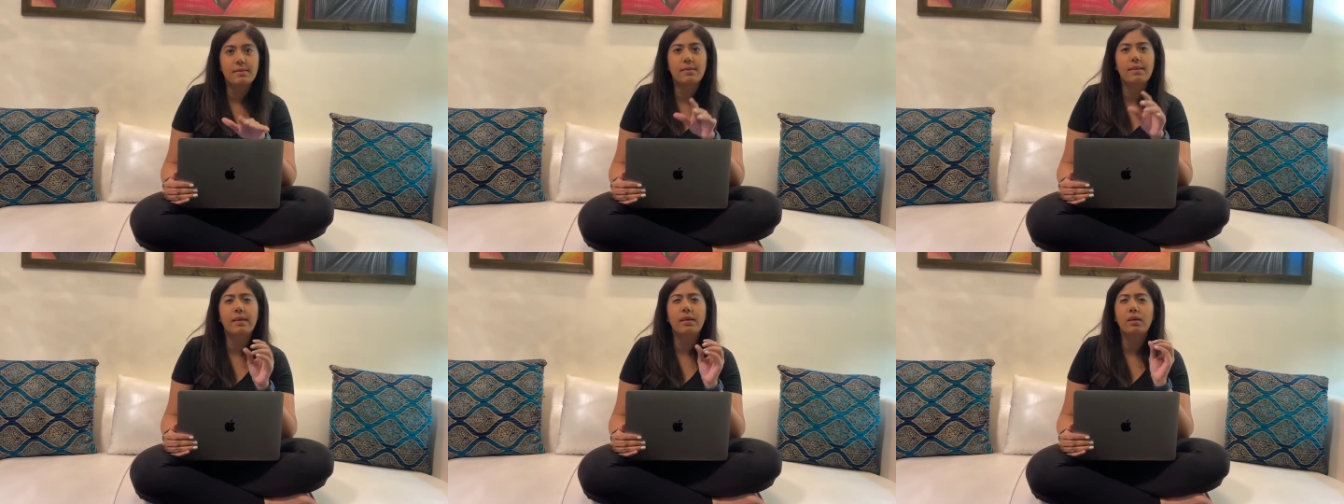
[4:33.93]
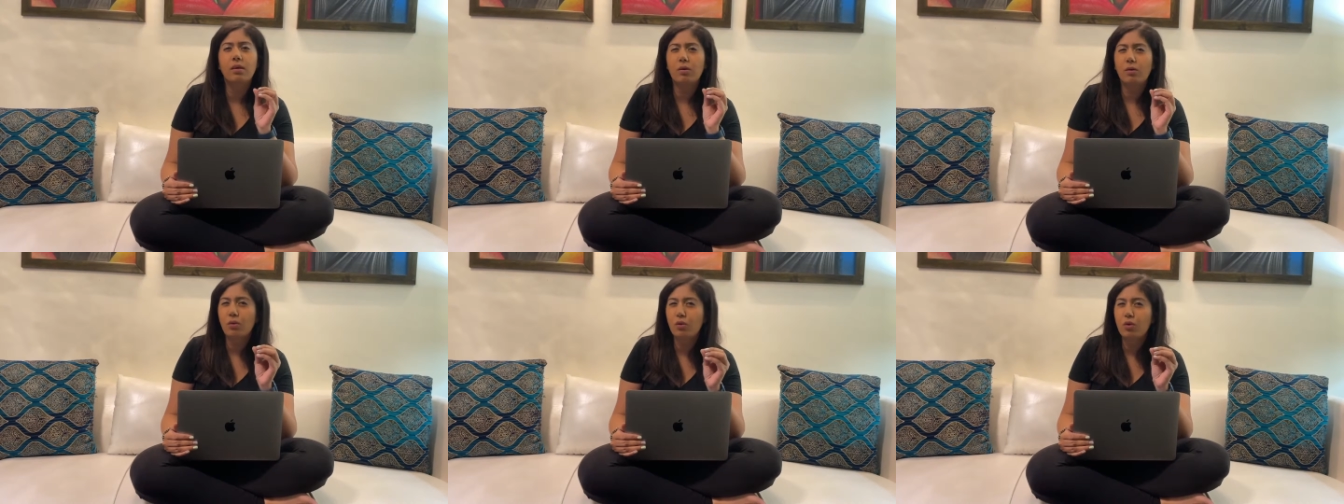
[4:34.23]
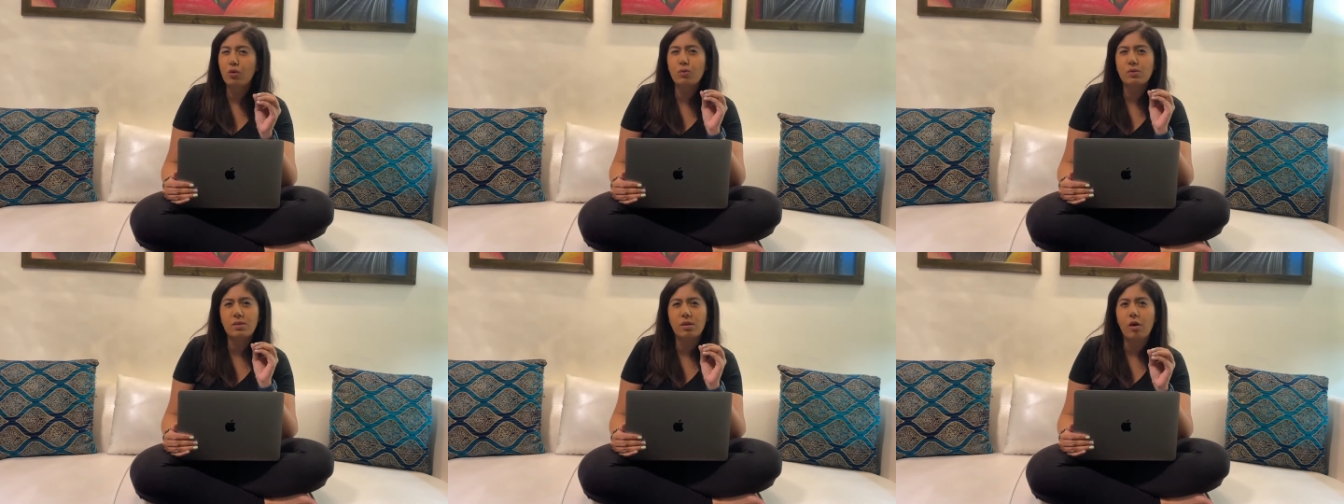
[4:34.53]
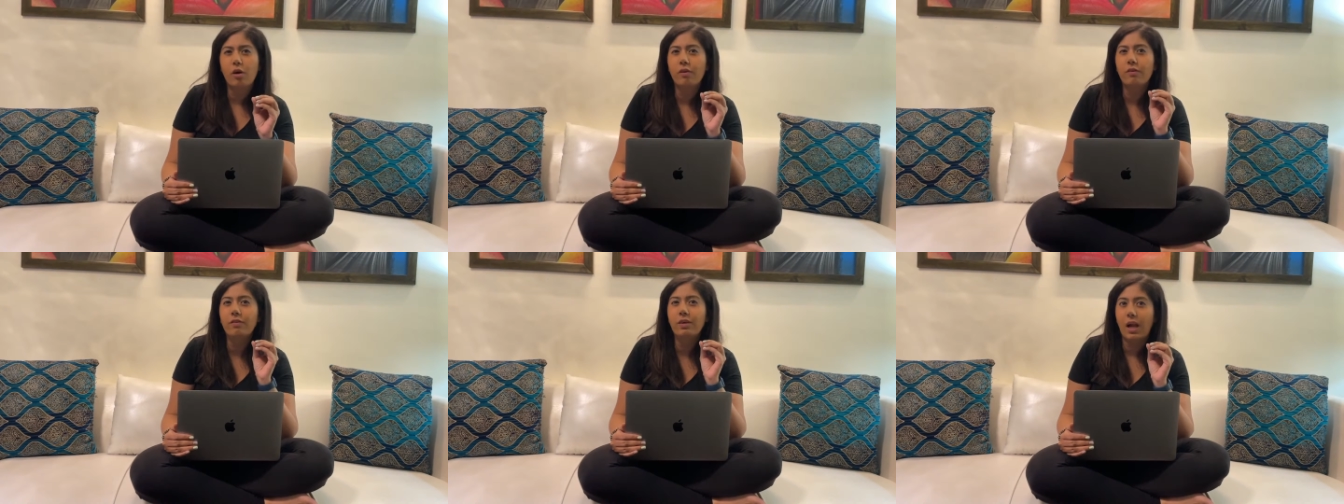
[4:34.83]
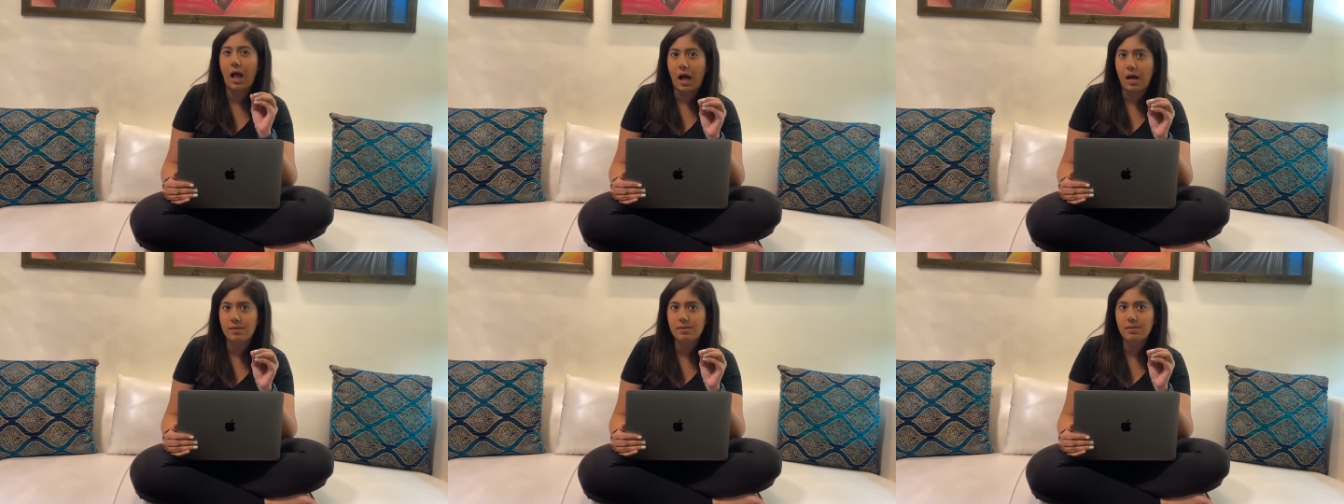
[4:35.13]
They use a lot of
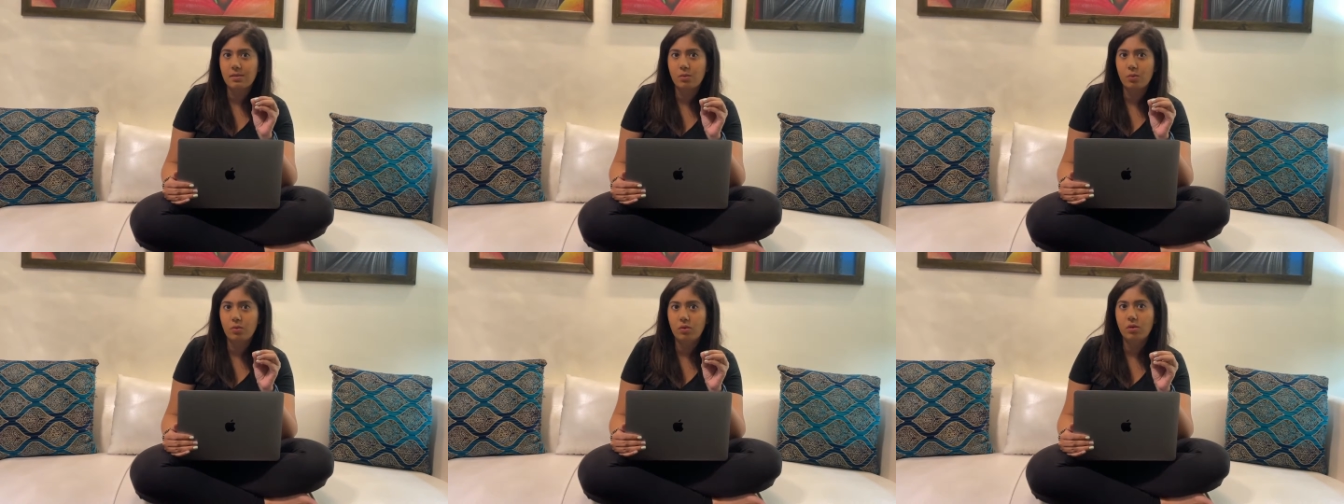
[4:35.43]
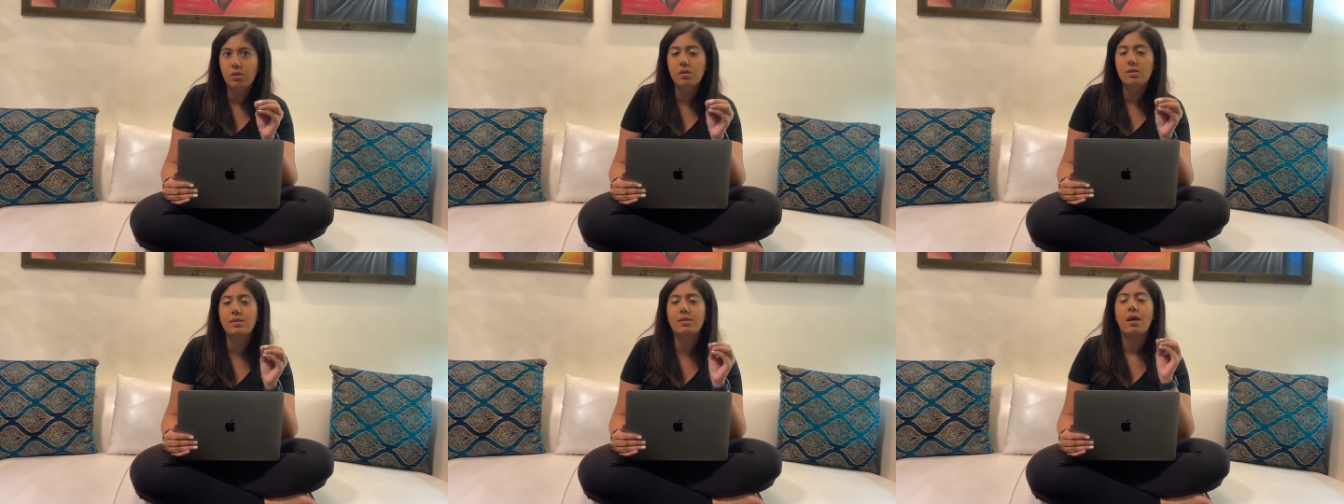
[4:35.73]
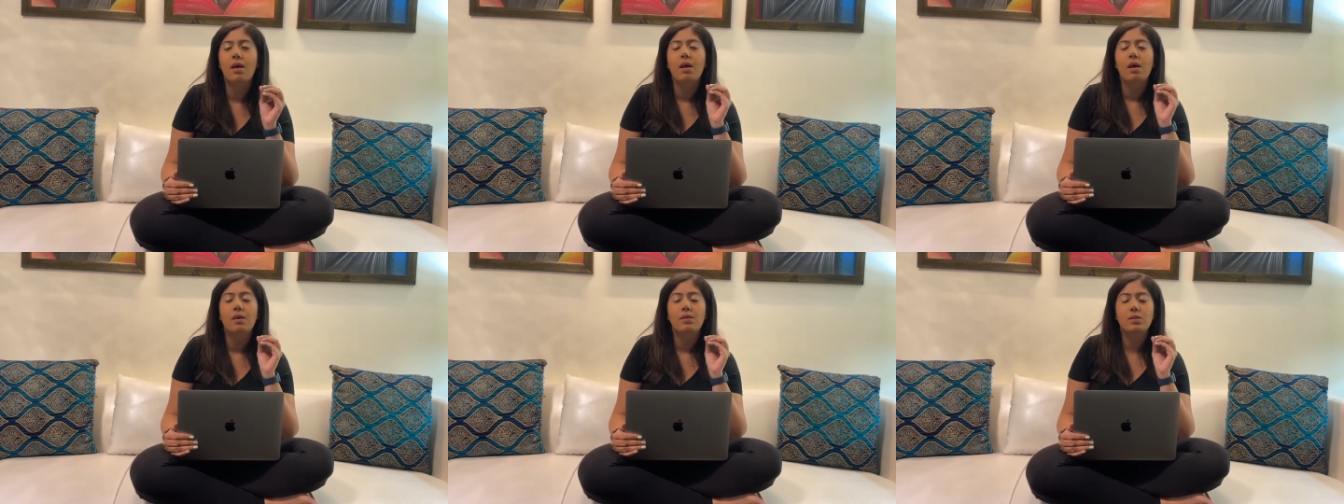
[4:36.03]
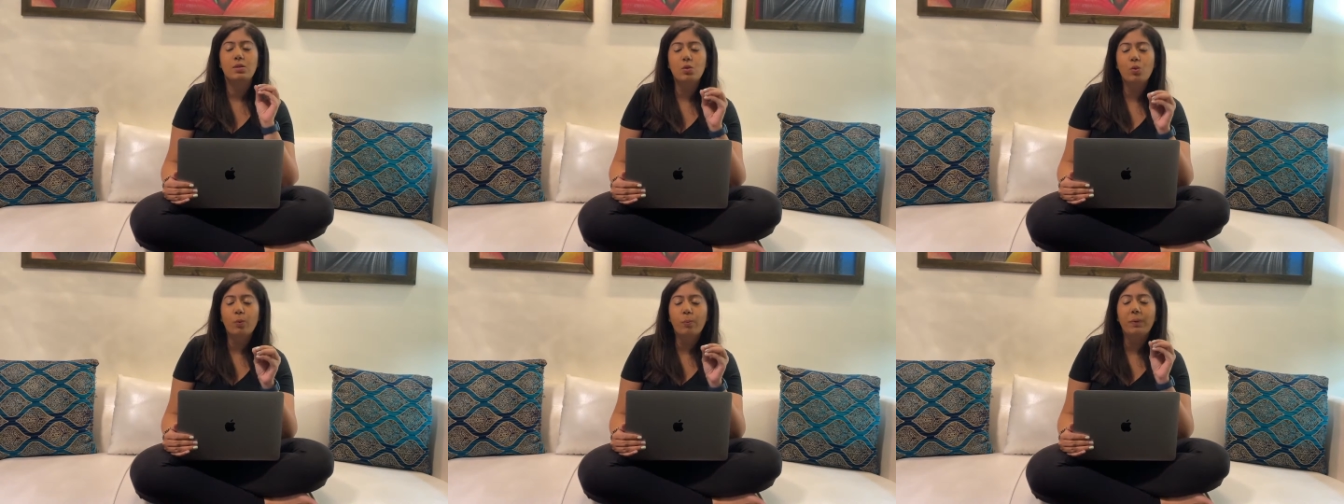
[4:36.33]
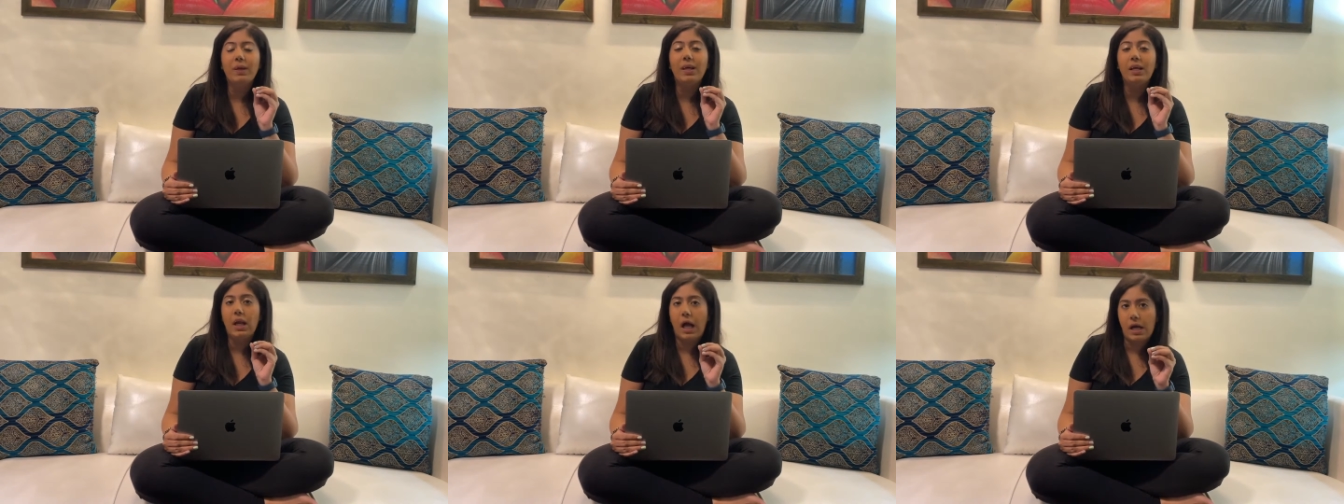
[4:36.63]
glass noodles,
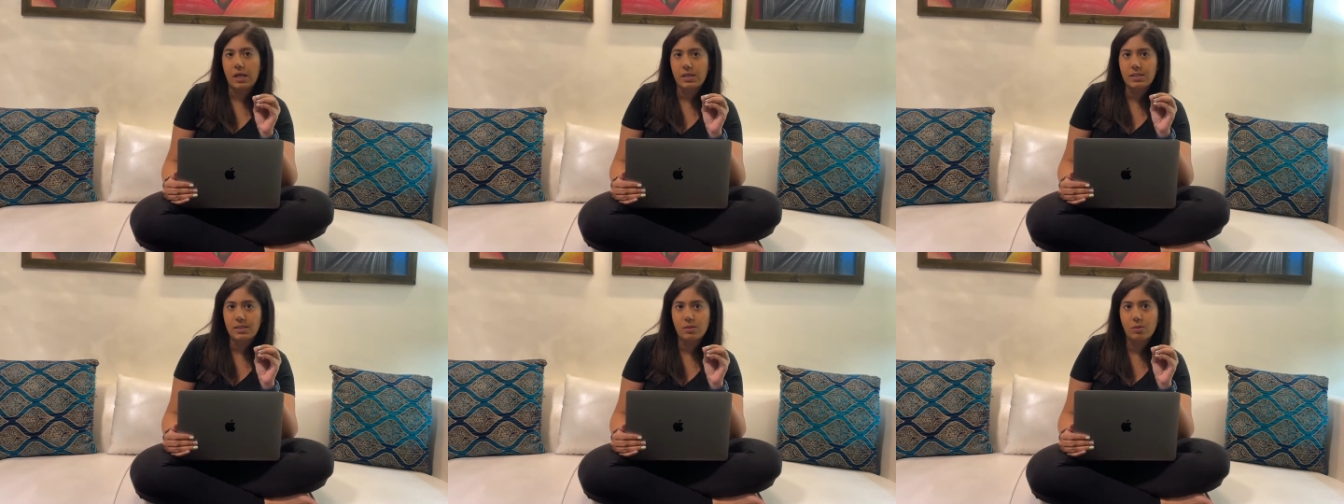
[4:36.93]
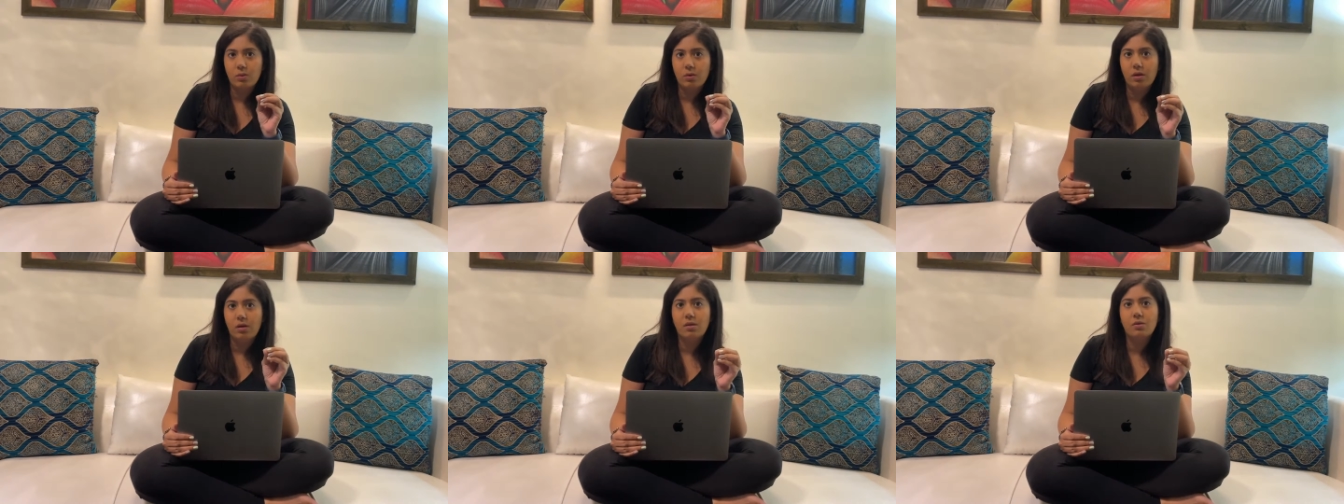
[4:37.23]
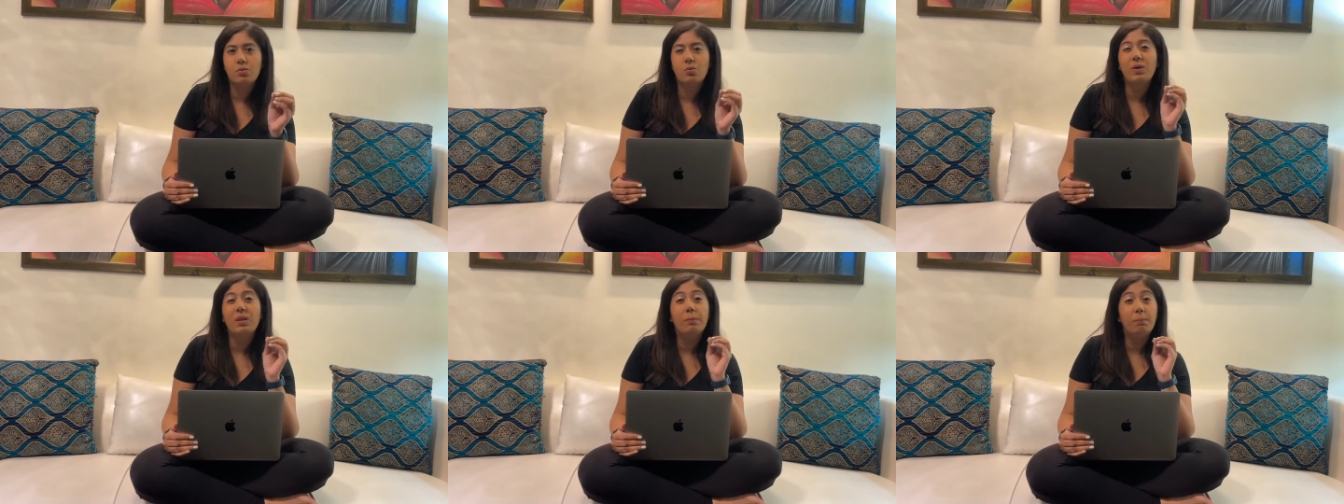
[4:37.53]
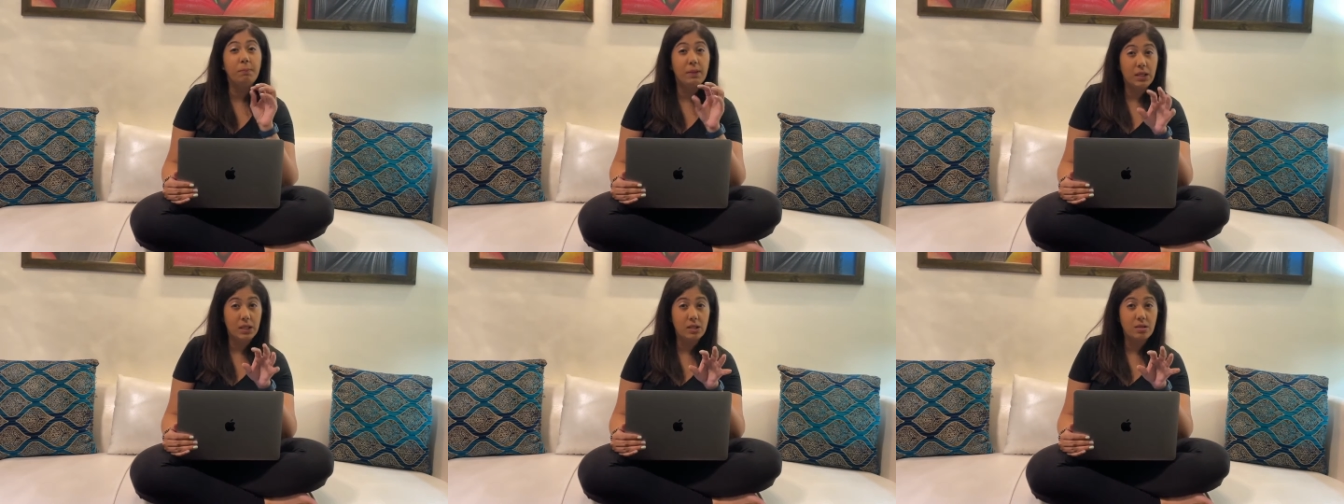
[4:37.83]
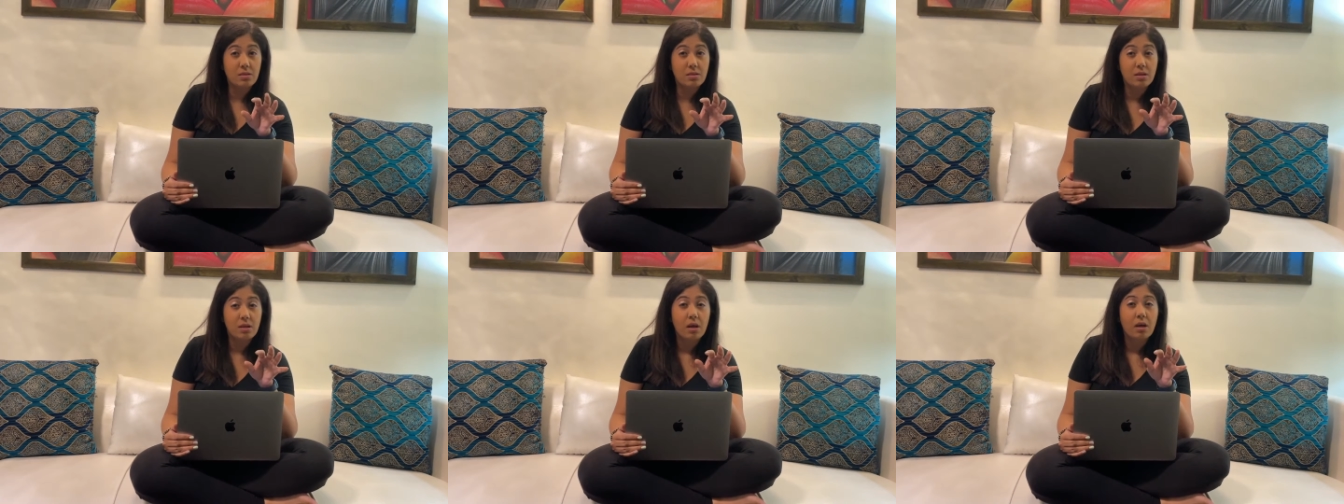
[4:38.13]
soupy glass noodles with
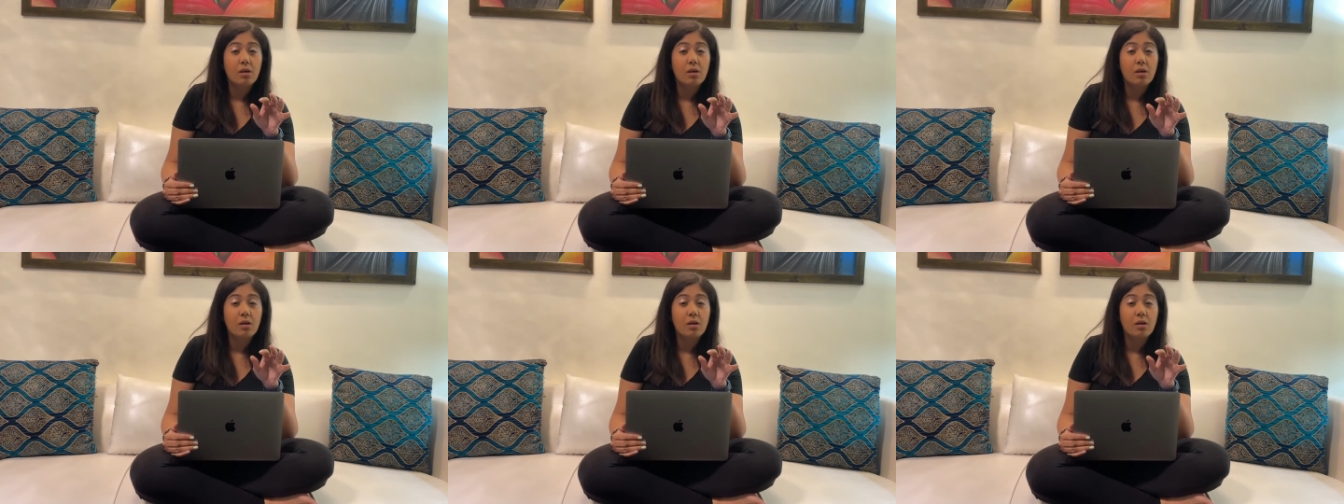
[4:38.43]
meat.